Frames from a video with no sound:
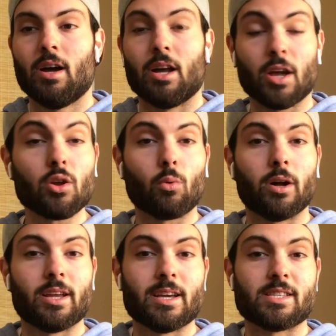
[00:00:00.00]
Another
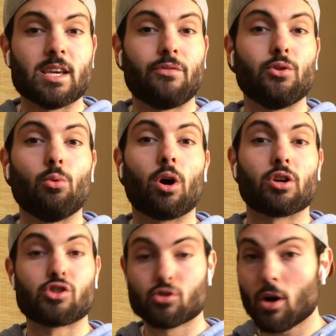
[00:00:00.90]
one is if you are
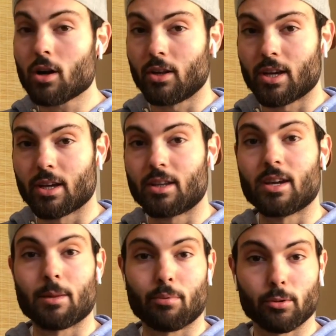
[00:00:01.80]
struggling to
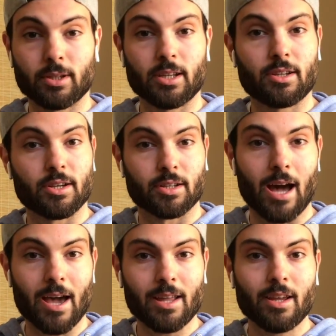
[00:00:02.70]
get protein into your
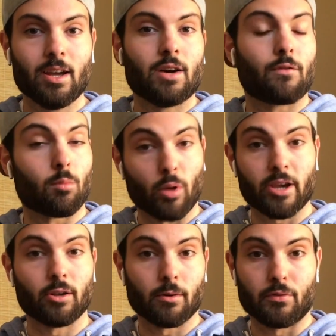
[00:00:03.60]
diet from
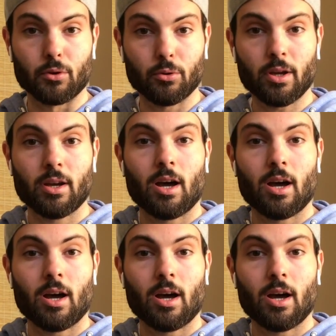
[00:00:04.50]
regular food,